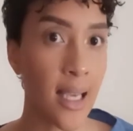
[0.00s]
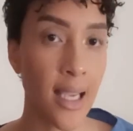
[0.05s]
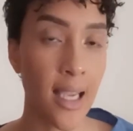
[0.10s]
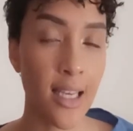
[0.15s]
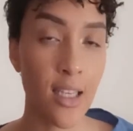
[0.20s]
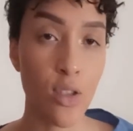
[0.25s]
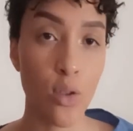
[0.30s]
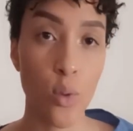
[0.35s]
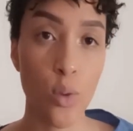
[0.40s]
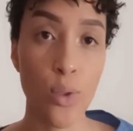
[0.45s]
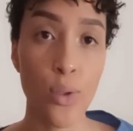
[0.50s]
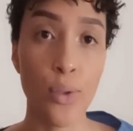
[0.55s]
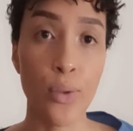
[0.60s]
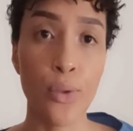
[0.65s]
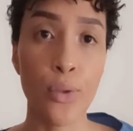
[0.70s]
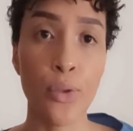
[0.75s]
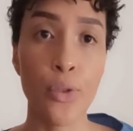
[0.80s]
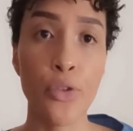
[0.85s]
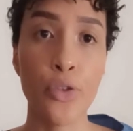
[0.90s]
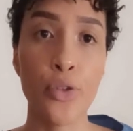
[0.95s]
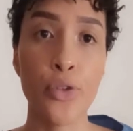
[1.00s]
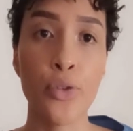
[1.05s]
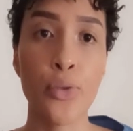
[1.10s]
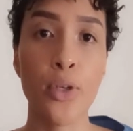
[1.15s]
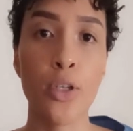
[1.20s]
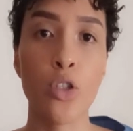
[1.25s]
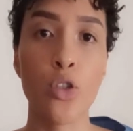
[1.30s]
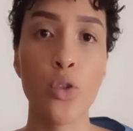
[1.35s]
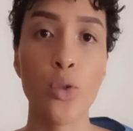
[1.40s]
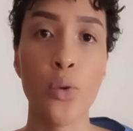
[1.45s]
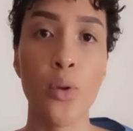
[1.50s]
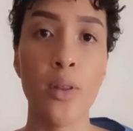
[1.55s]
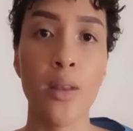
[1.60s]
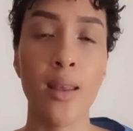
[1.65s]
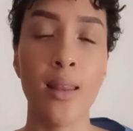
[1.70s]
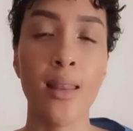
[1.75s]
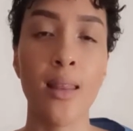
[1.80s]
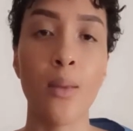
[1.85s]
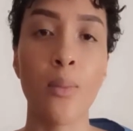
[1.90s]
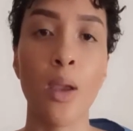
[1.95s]
It is also crucial to ensure
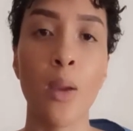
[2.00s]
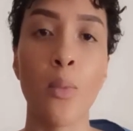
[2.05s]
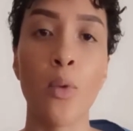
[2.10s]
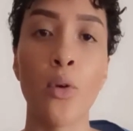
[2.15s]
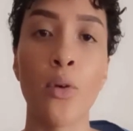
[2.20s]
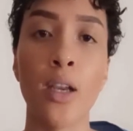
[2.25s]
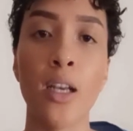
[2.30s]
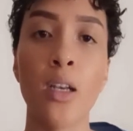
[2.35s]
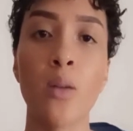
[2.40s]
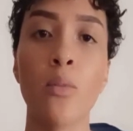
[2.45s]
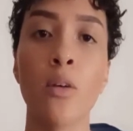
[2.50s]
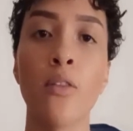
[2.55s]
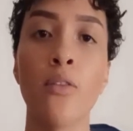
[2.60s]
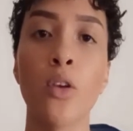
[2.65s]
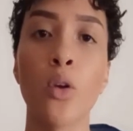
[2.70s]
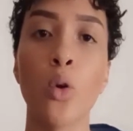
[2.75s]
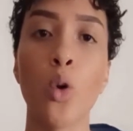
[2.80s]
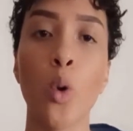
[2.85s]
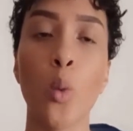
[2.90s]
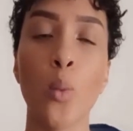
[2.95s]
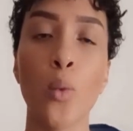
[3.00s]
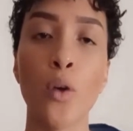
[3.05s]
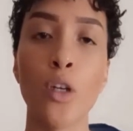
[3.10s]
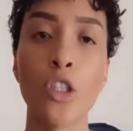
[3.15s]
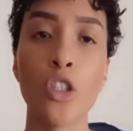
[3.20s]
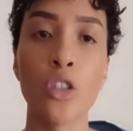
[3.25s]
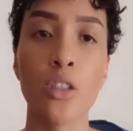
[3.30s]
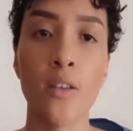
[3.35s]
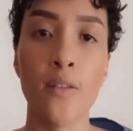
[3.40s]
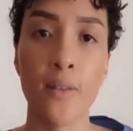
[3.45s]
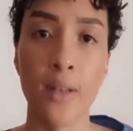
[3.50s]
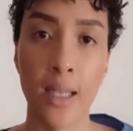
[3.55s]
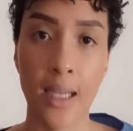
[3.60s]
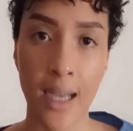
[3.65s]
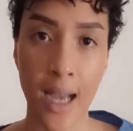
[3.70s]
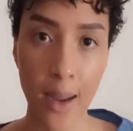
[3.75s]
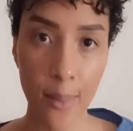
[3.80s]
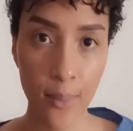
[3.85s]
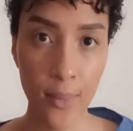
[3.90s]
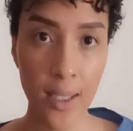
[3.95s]
that the Memorandum of Incorporation of the
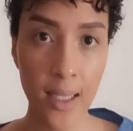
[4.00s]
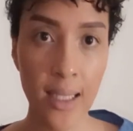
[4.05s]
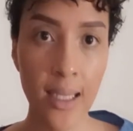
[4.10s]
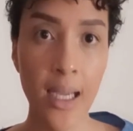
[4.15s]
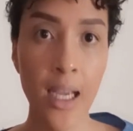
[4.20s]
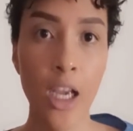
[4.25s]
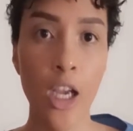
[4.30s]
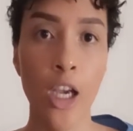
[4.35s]
company